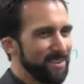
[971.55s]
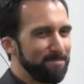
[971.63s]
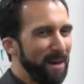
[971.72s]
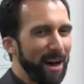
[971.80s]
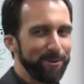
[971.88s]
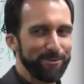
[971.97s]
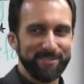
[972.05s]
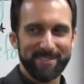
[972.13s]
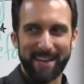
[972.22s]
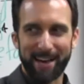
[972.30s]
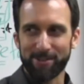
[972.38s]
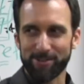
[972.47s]
Modern
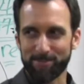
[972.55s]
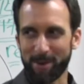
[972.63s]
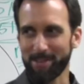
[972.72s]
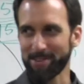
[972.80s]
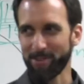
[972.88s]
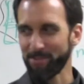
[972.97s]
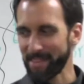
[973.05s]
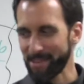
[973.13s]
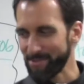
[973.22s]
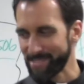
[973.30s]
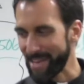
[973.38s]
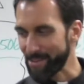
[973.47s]
scholars probably don't think it
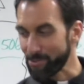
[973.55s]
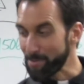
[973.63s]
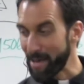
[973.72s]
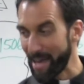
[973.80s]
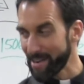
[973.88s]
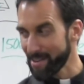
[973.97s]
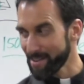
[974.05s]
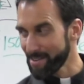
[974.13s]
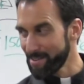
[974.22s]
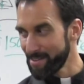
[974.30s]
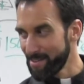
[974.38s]
was that dramatic.